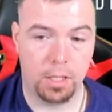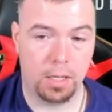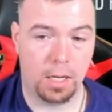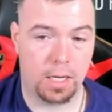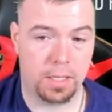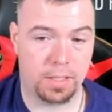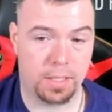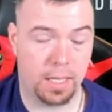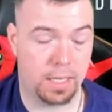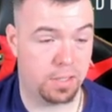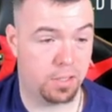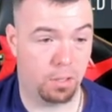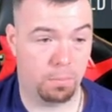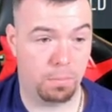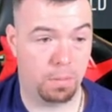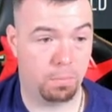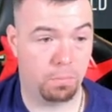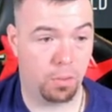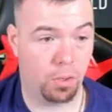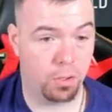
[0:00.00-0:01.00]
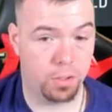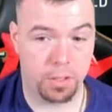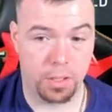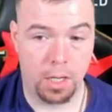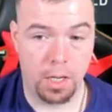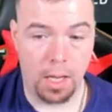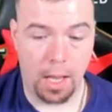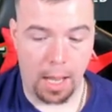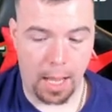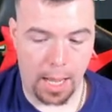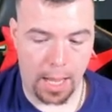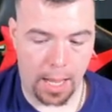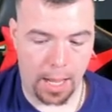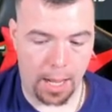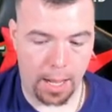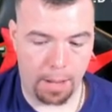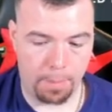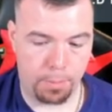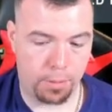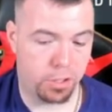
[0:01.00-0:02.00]
That's not min price.
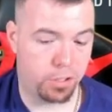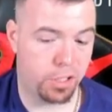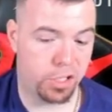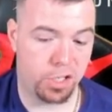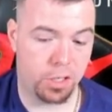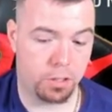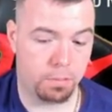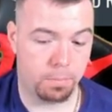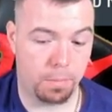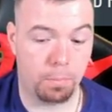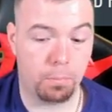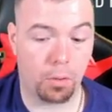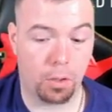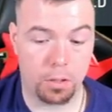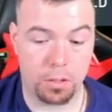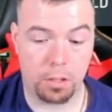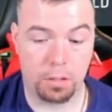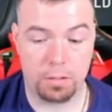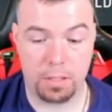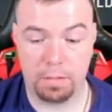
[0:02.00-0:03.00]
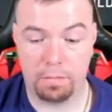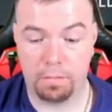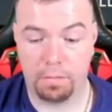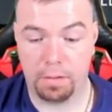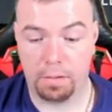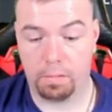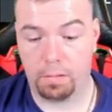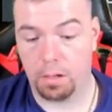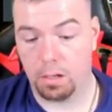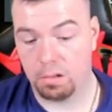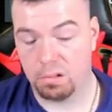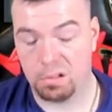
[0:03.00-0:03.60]
Patricio's min price, 750.